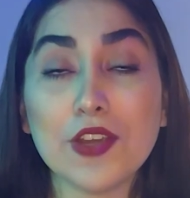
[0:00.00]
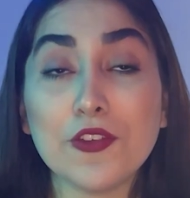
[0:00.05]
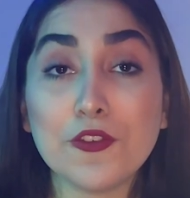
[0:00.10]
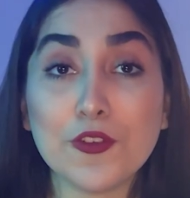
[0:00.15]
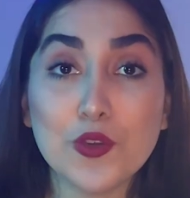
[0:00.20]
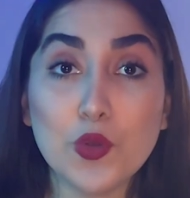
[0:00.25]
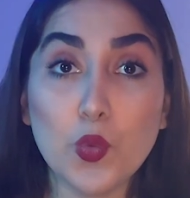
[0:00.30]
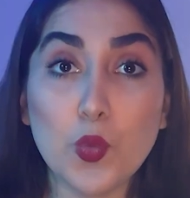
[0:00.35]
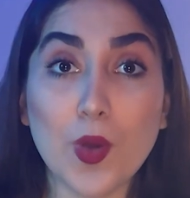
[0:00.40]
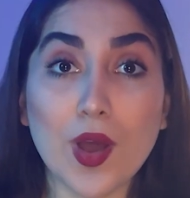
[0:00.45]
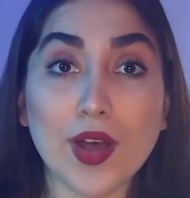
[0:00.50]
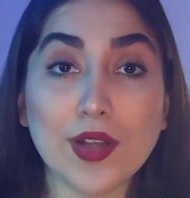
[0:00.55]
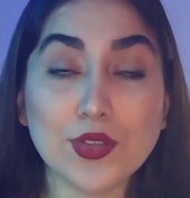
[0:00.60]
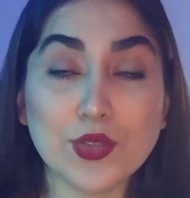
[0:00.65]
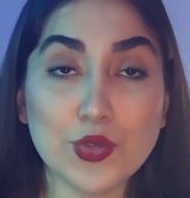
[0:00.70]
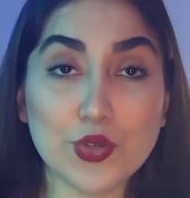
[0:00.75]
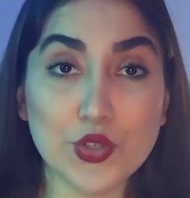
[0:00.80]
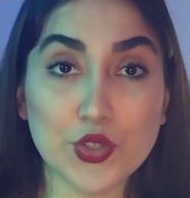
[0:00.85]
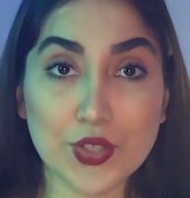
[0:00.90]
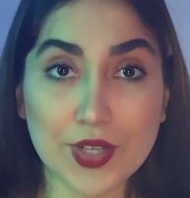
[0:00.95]
If you want
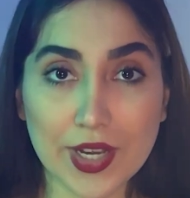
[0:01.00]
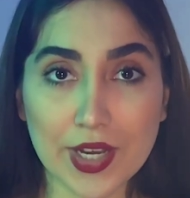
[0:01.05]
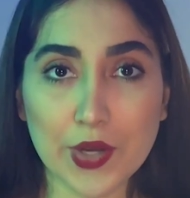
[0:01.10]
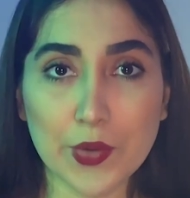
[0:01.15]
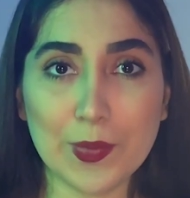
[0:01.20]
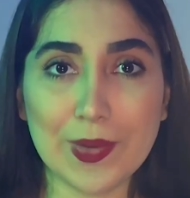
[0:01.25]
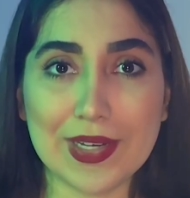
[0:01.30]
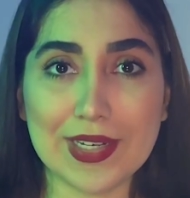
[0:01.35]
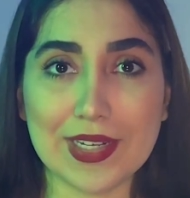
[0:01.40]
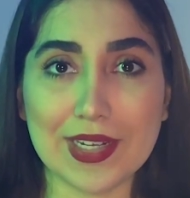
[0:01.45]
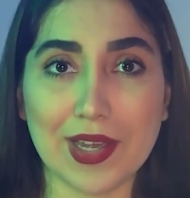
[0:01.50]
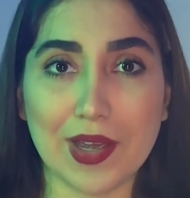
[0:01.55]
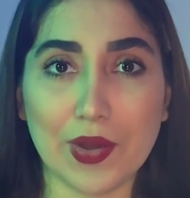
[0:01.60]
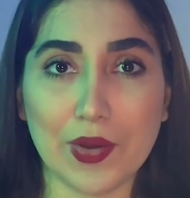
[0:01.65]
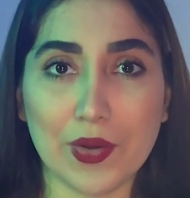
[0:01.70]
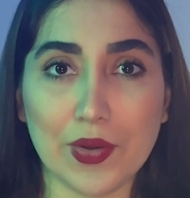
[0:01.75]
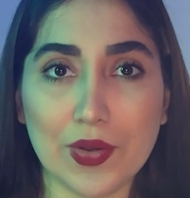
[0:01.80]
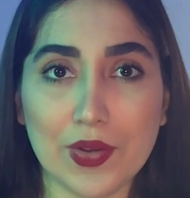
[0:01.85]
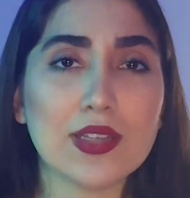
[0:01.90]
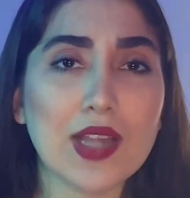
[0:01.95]
to share
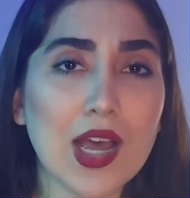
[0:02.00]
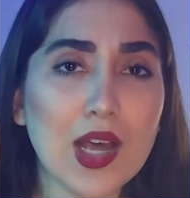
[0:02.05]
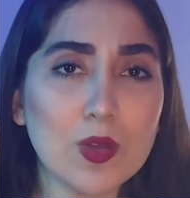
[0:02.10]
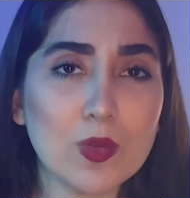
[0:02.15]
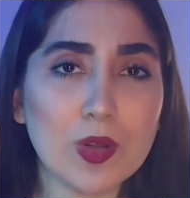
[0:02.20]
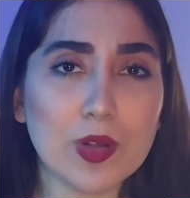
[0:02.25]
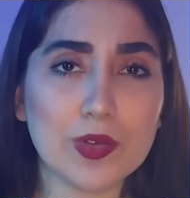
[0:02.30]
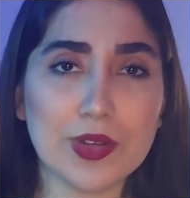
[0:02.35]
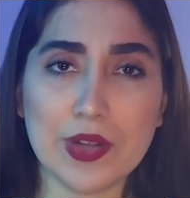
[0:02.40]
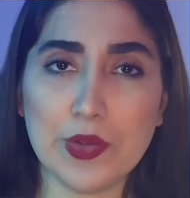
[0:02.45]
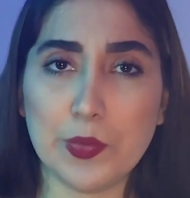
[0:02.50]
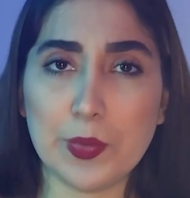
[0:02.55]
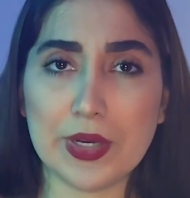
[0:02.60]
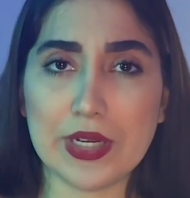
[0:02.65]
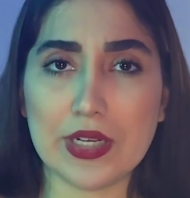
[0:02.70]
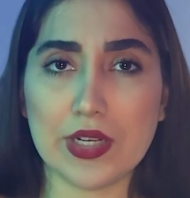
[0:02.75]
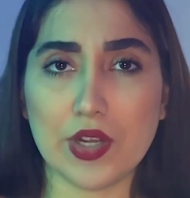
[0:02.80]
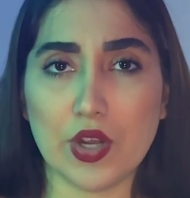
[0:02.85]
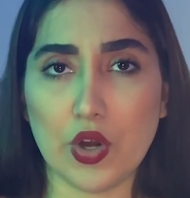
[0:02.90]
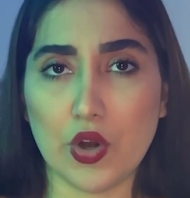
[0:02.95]
video, download a
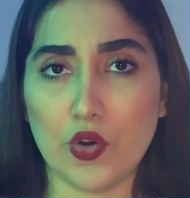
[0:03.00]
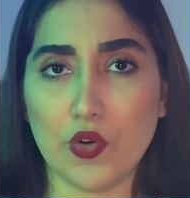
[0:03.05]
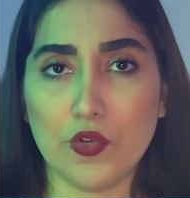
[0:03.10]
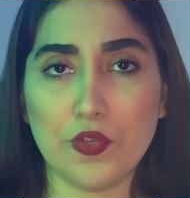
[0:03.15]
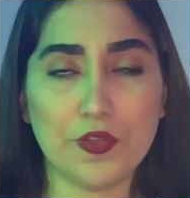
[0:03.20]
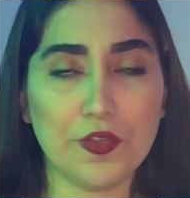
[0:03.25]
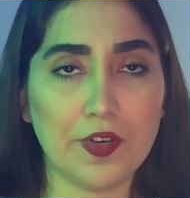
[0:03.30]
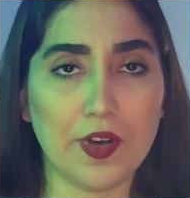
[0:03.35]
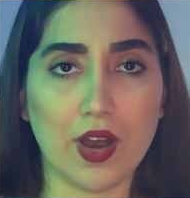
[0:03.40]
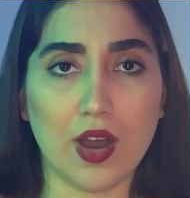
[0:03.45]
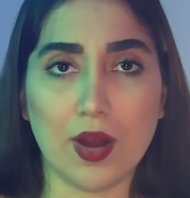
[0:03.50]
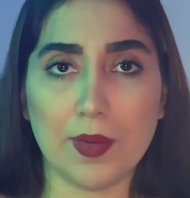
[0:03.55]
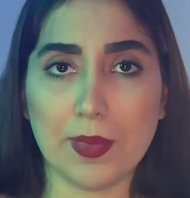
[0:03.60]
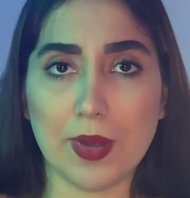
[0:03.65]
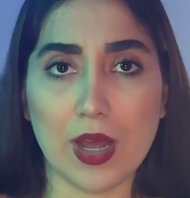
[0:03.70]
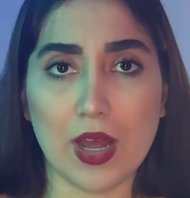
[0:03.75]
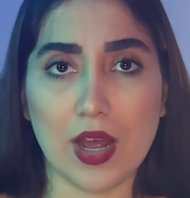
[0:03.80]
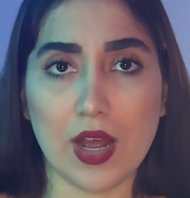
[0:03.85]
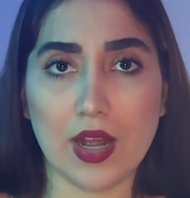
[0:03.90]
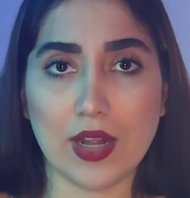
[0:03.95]
video from
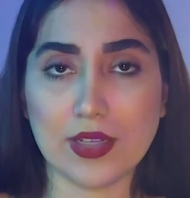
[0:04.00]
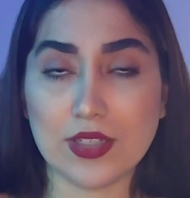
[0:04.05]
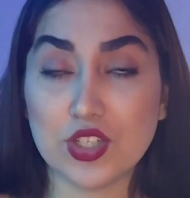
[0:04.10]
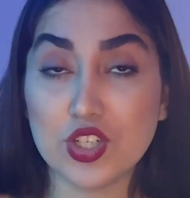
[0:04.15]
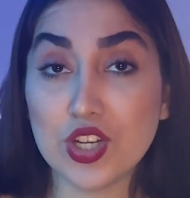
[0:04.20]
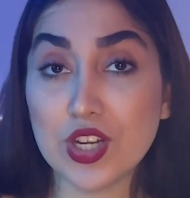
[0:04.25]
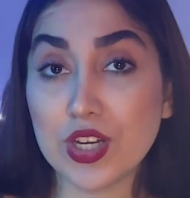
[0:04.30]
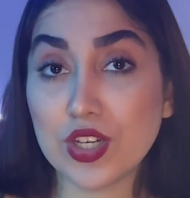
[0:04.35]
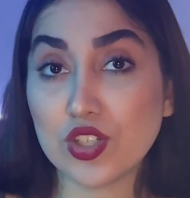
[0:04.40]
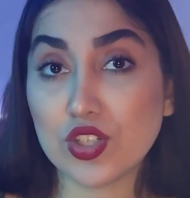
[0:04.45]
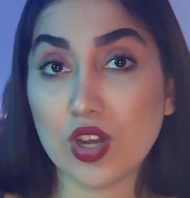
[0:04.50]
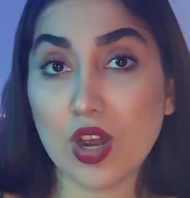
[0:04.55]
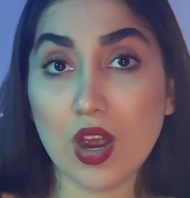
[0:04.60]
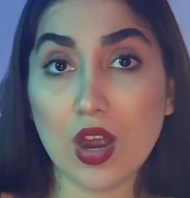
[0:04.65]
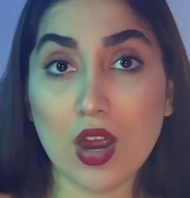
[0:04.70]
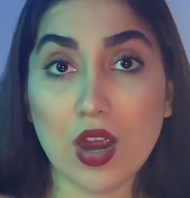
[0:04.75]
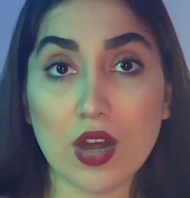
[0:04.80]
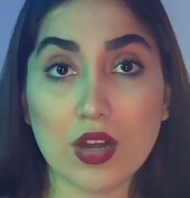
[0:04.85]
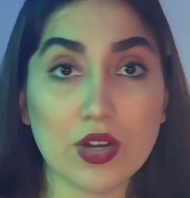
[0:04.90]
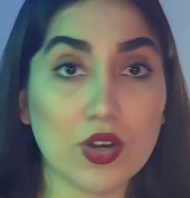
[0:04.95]

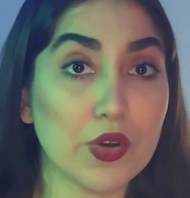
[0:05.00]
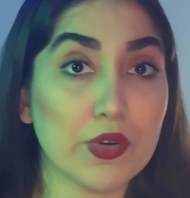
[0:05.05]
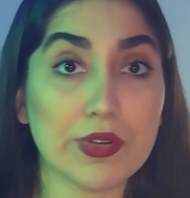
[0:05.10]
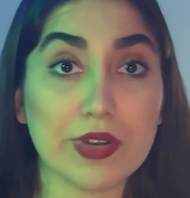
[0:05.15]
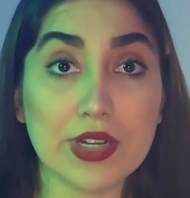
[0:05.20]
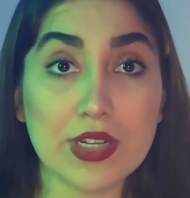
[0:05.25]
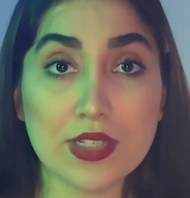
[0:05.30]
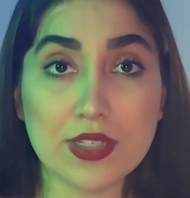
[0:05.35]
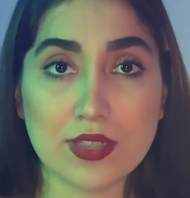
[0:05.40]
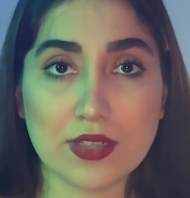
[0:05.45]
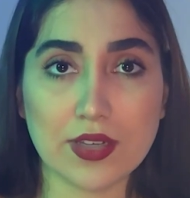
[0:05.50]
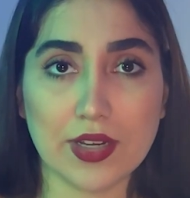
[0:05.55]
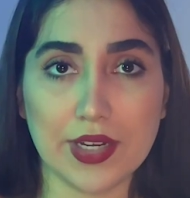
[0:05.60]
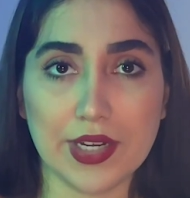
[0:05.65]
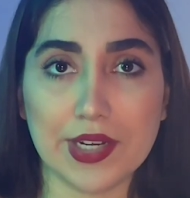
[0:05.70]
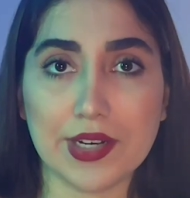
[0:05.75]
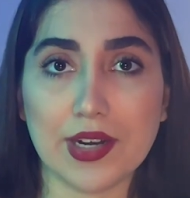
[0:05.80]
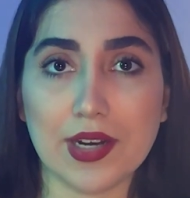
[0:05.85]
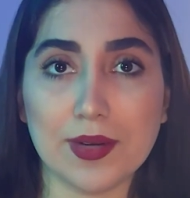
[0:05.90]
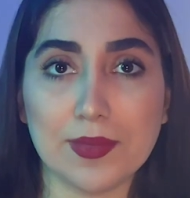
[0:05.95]
TikTok or
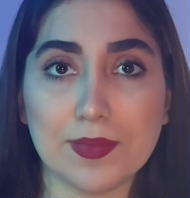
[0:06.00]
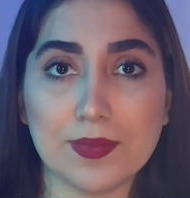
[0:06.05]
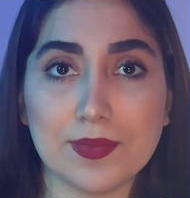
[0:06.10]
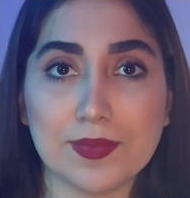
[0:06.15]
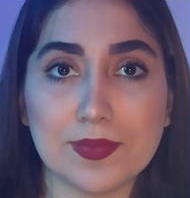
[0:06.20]
Instagram.